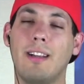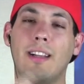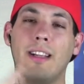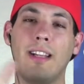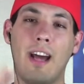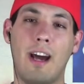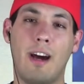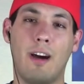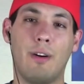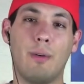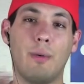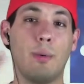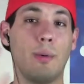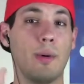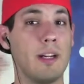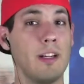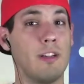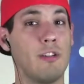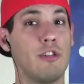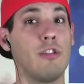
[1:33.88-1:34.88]
Now,
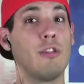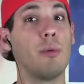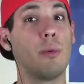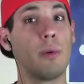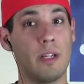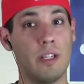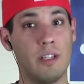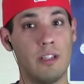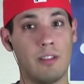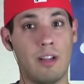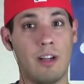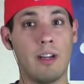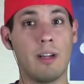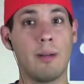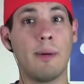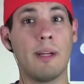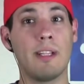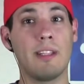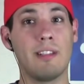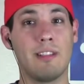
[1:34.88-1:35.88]
we're going to talk
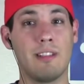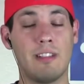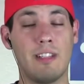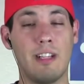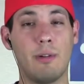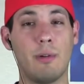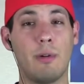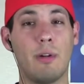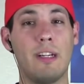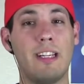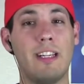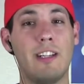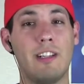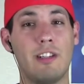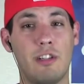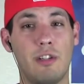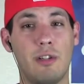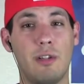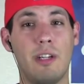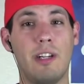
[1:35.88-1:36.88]
about the steroid
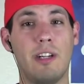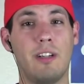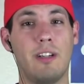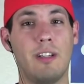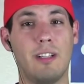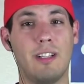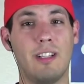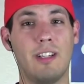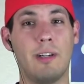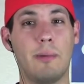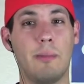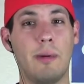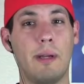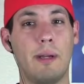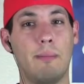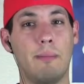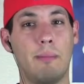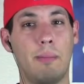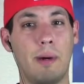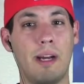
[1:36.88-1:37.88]
issue here in a little
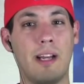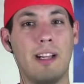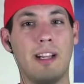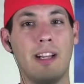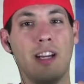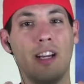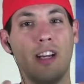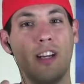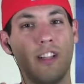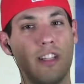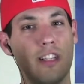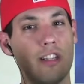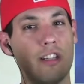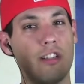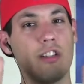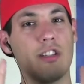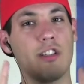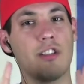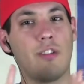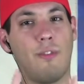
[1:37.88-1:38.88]
bit, but
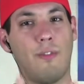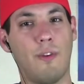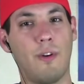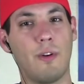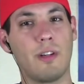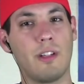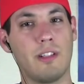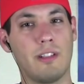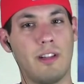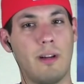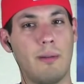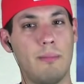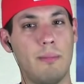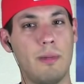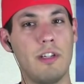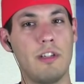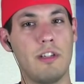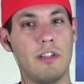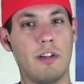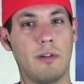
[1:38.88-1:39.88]
let's just focus on
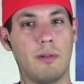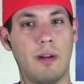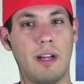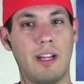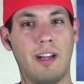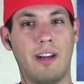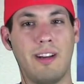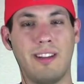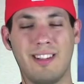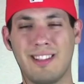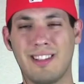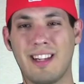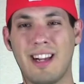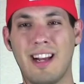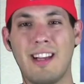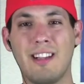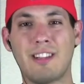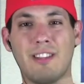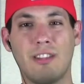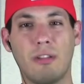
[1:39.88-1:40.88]
Biggio right now. This
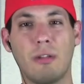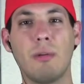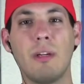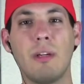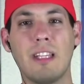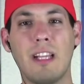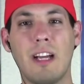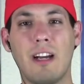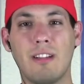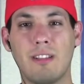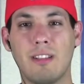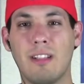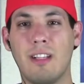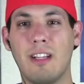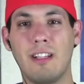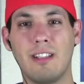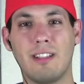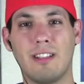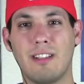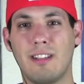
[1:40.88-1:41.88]
guy has 3,000
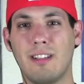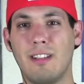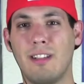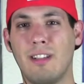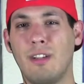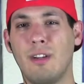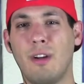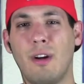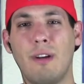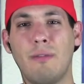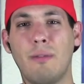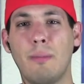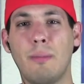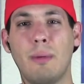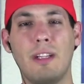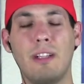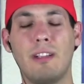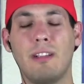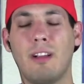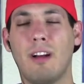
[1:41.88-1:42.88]
hits. You know,
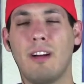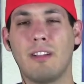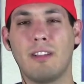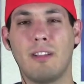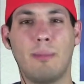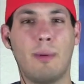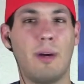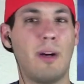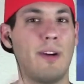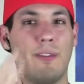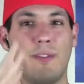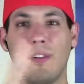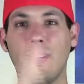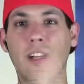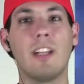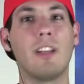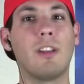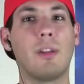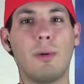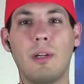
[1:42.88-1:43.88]
everybody talks about if you
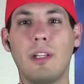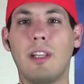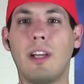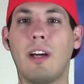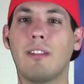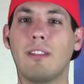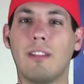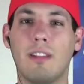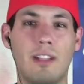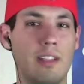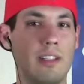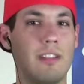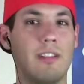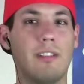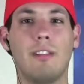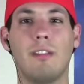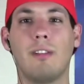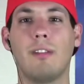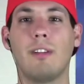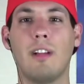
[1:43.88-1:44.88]
get 3,000
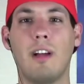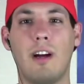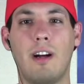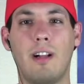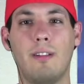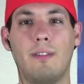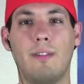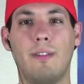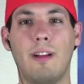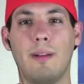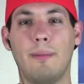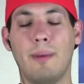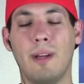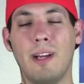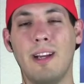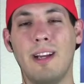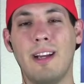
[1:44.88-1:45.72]
hits, you're in the Hall of Fame.